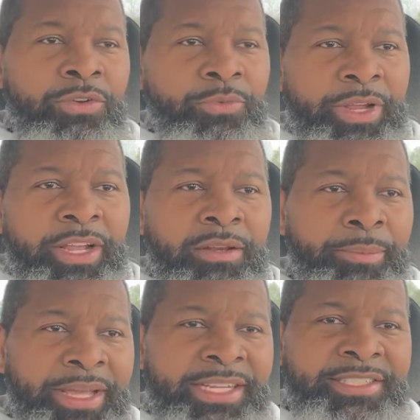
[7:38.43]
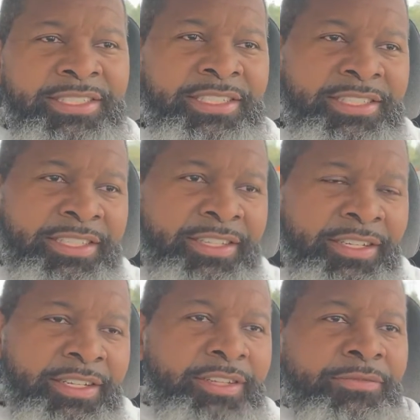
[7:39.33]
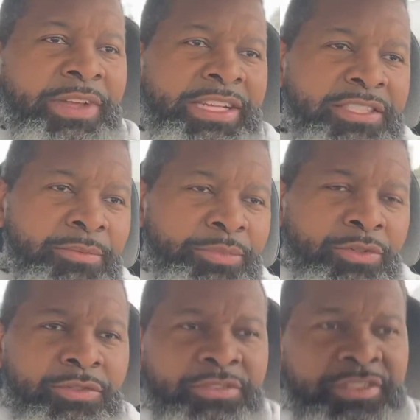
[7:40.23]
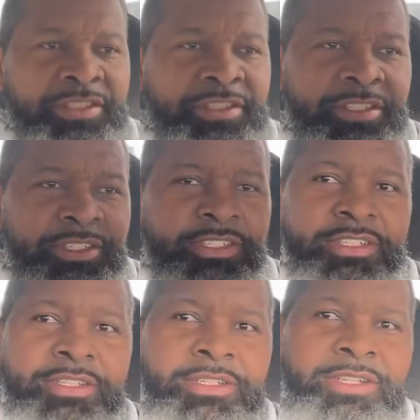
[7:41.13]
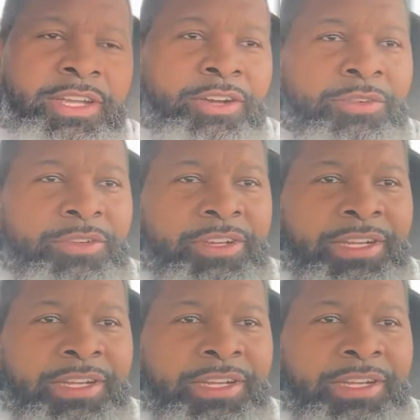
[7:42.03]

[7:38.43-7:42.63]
on a regular basis and vegetables and, you know,